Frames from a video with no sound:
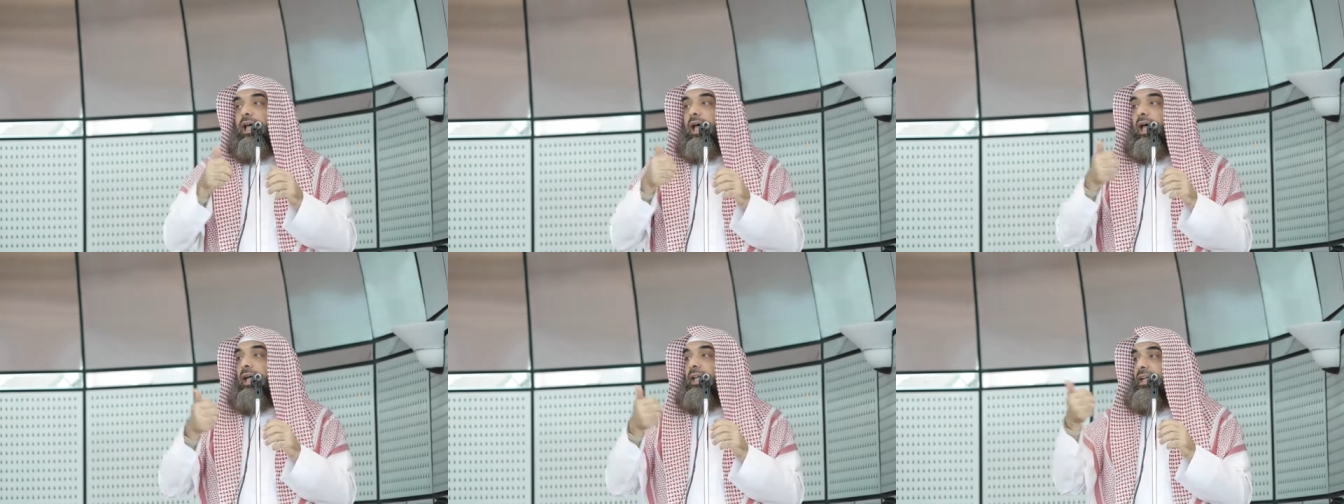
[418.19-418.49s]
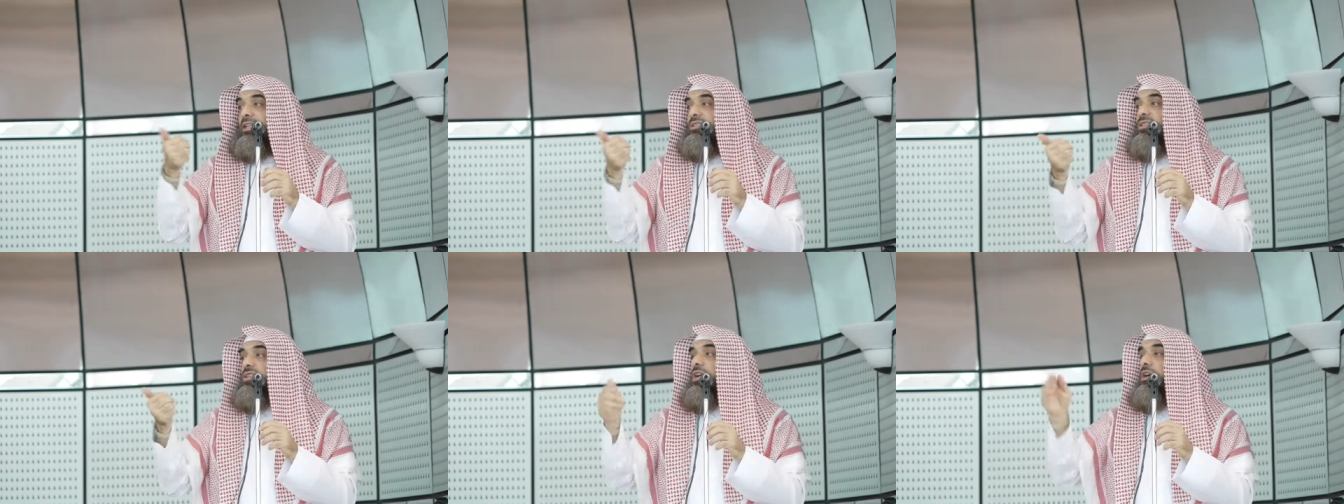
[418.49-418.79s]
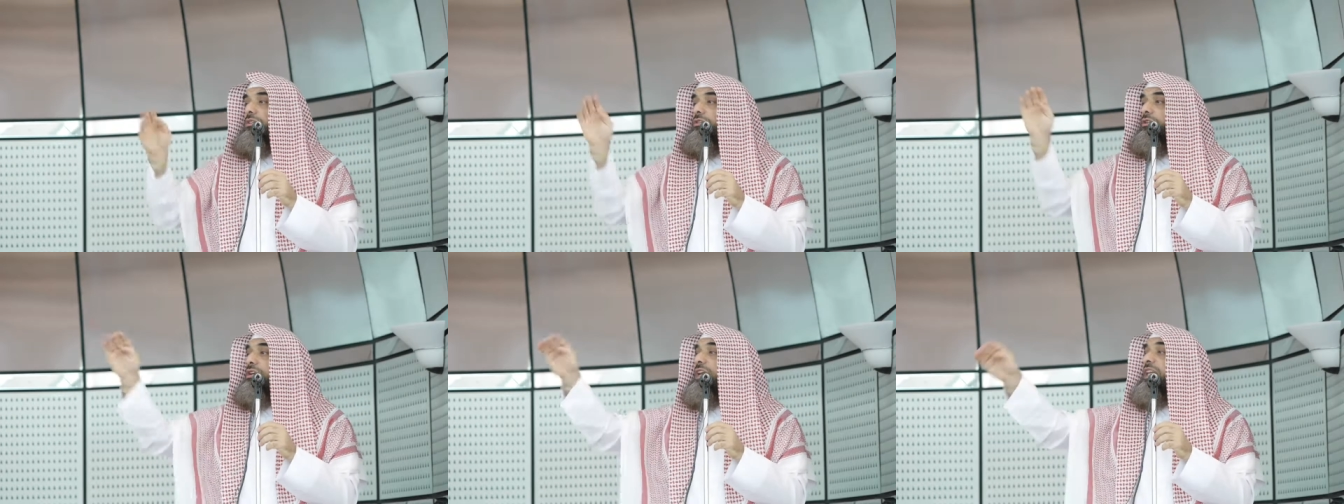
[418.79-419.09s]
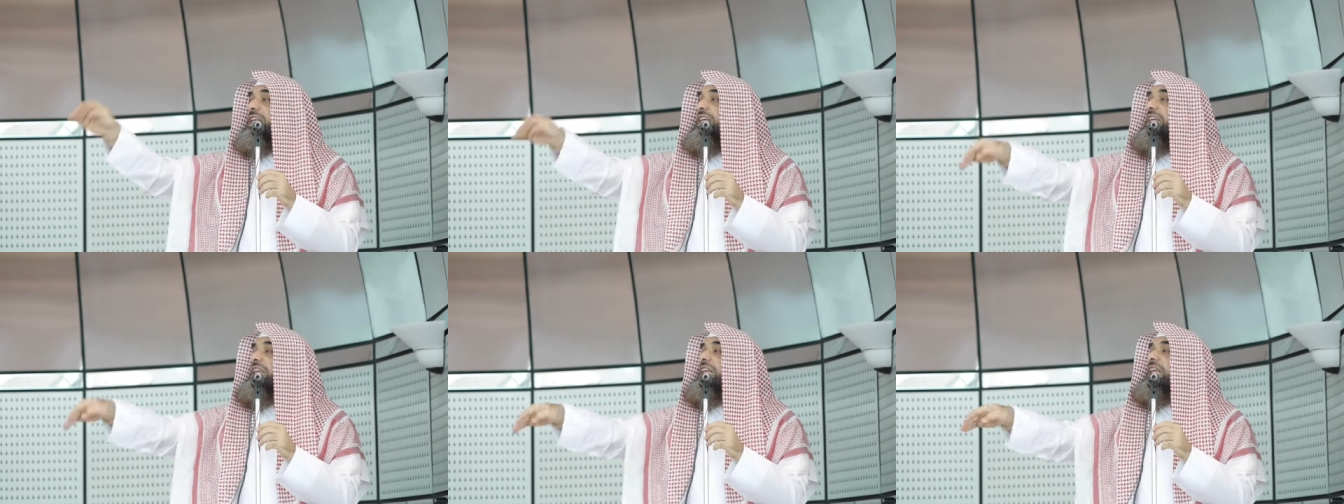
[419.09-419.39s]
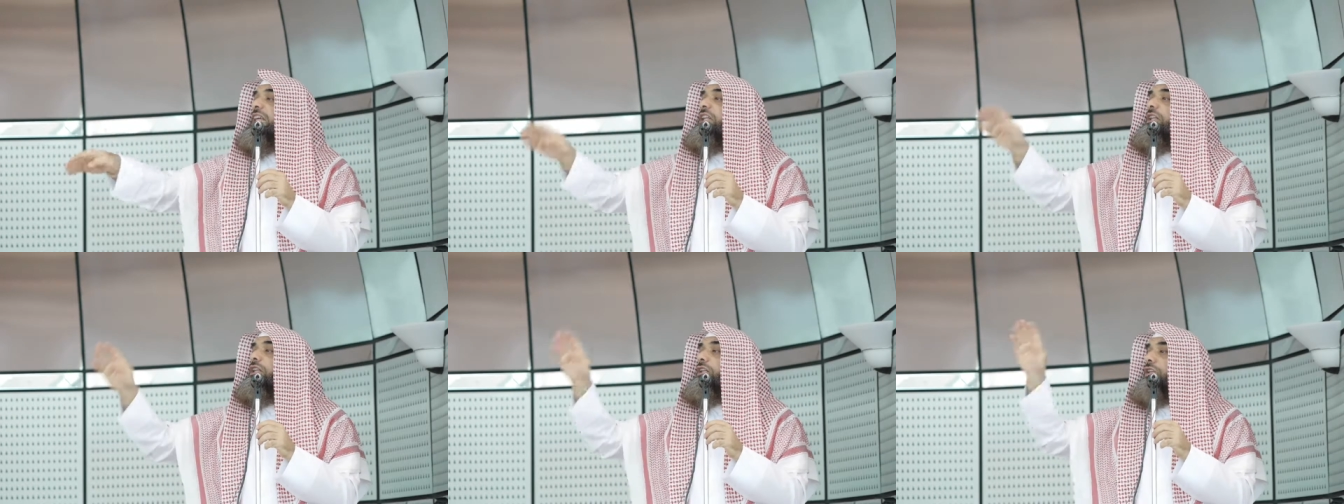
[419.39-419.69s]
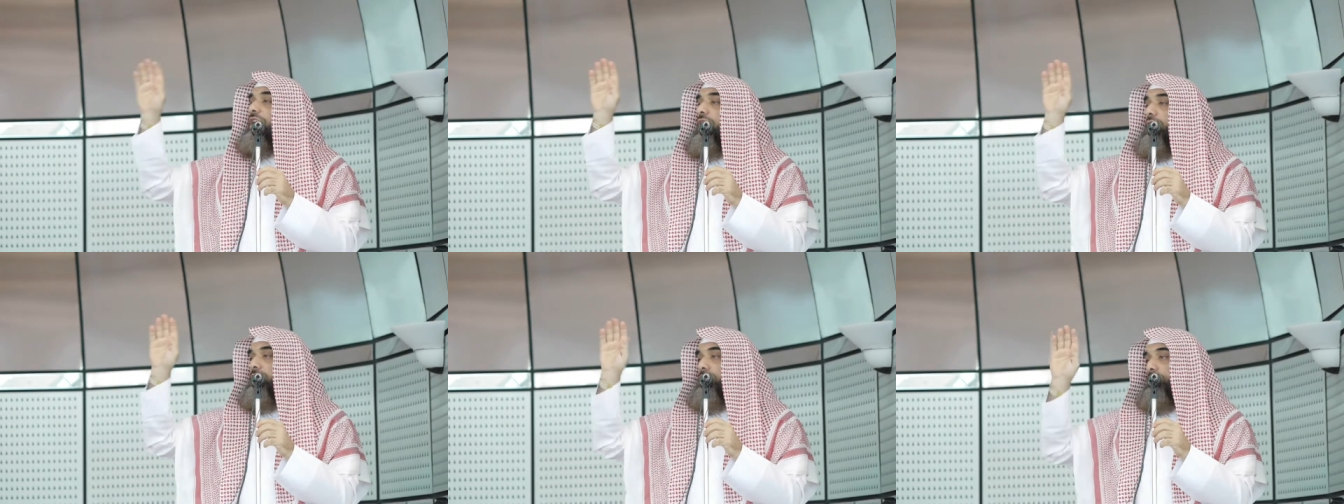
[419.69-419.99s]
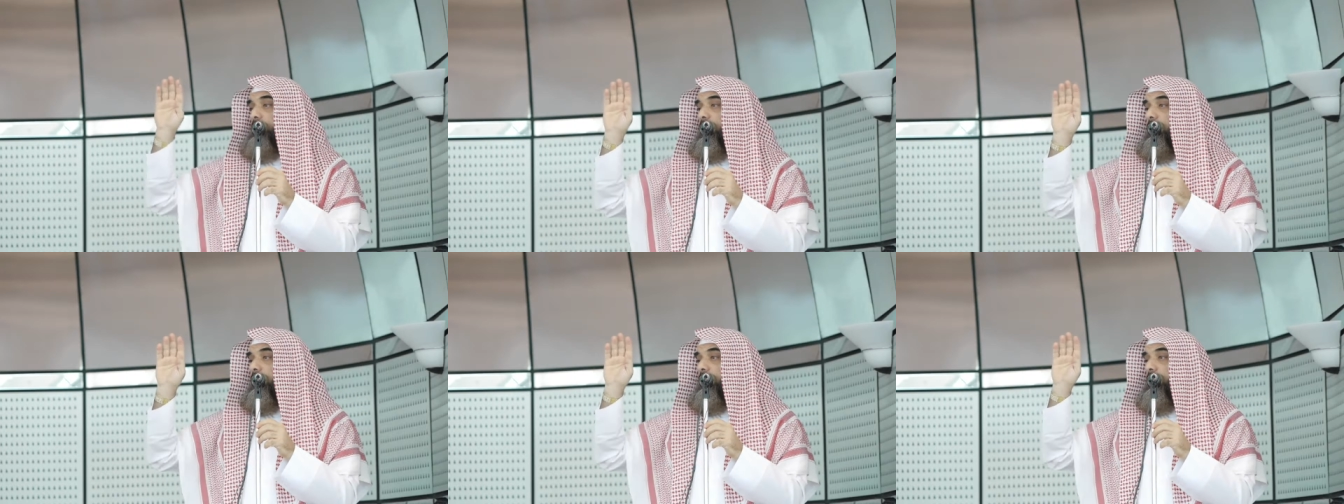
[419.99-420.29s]
against the other, and he killed the other
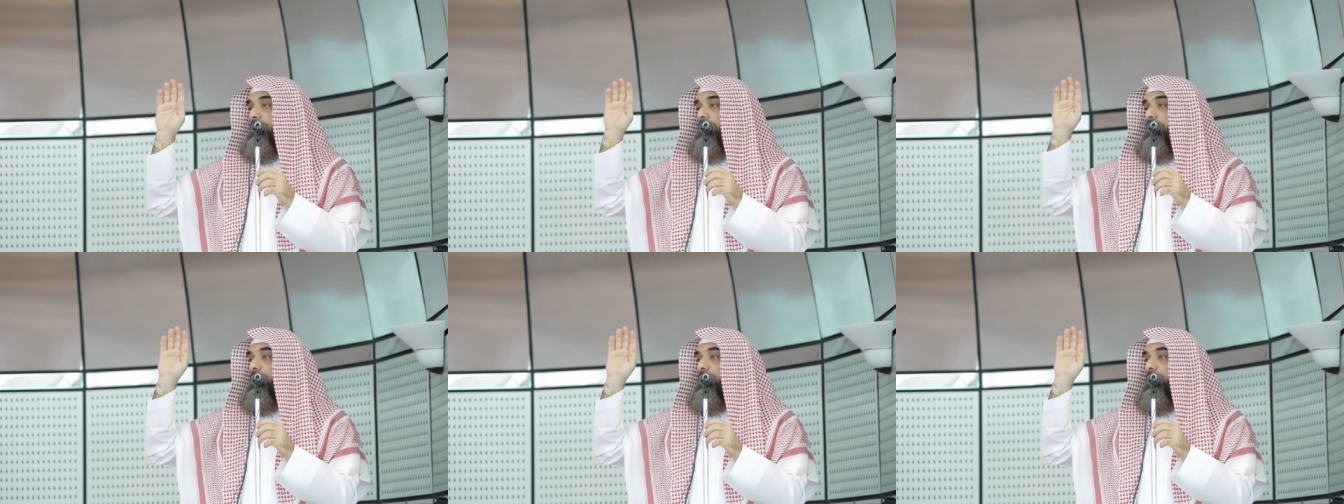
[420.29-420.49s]
one.